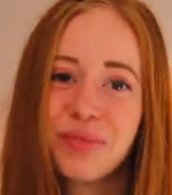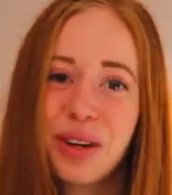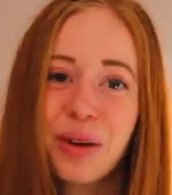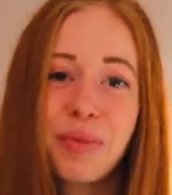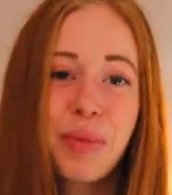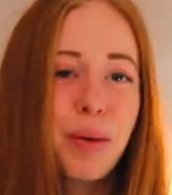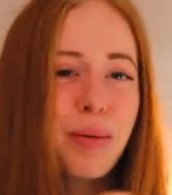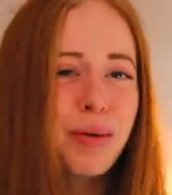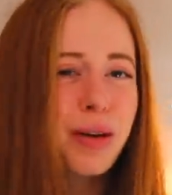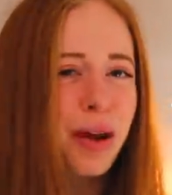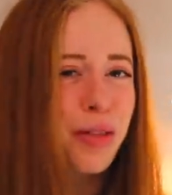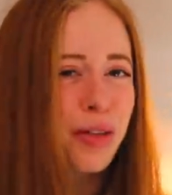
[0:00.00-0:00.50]
Or
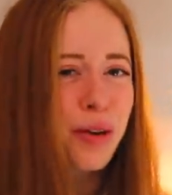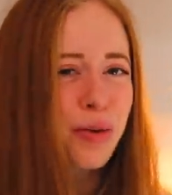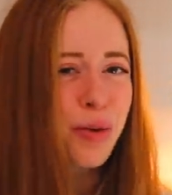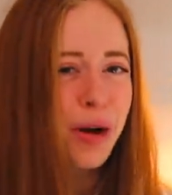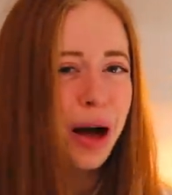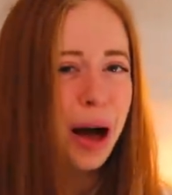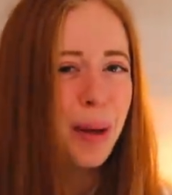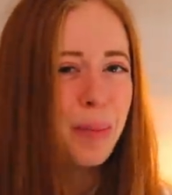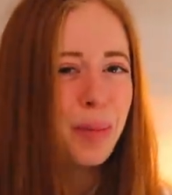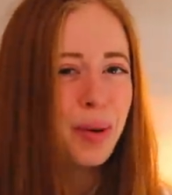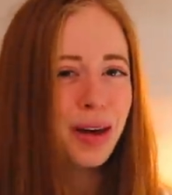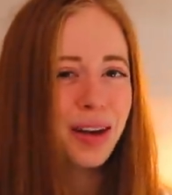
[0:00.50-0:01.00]
maybe nothing
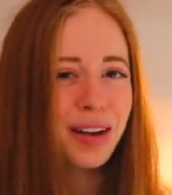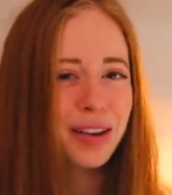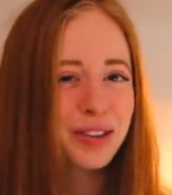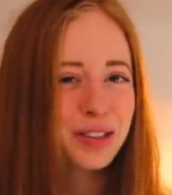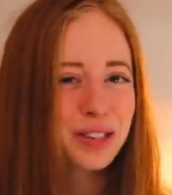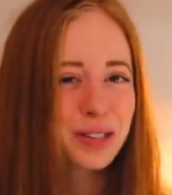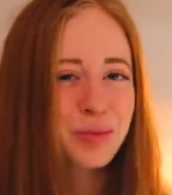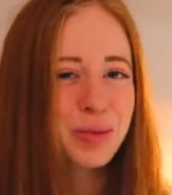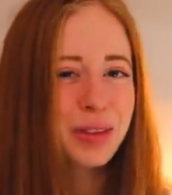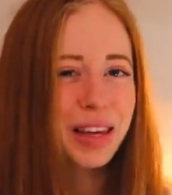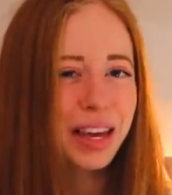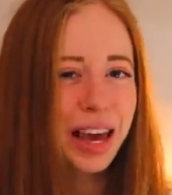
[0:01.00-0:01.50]
will happen. It'll
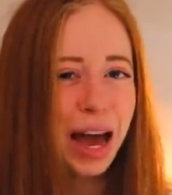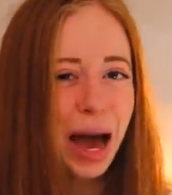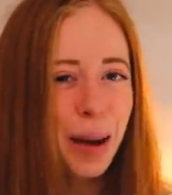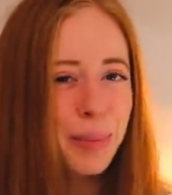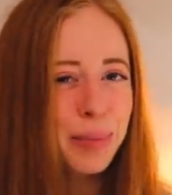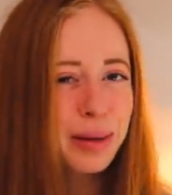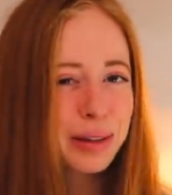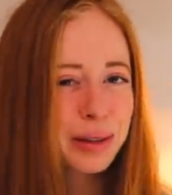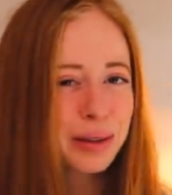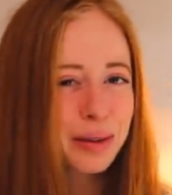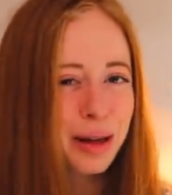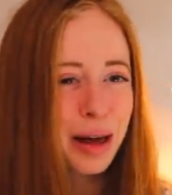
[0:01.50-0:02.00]
just be like
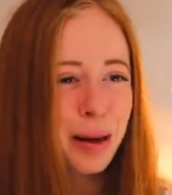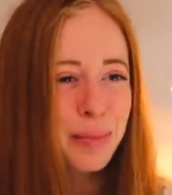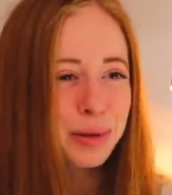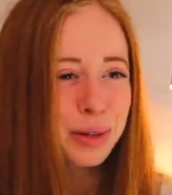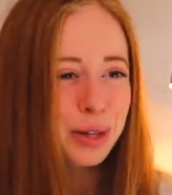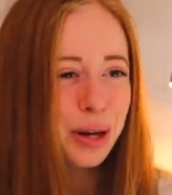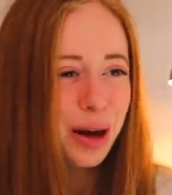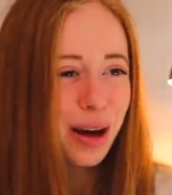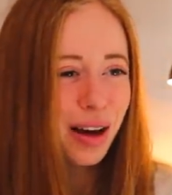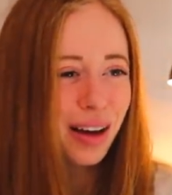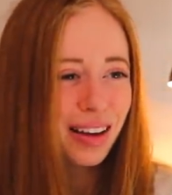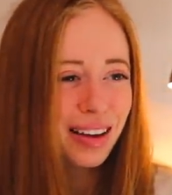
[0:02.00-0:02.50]
happy little
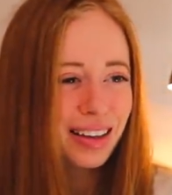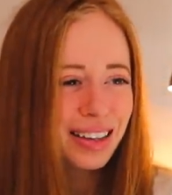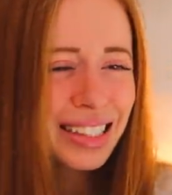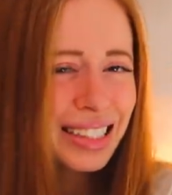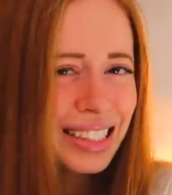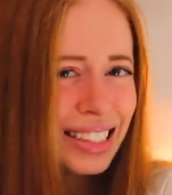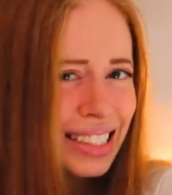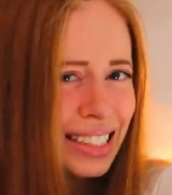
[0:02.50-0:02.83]
epilogue.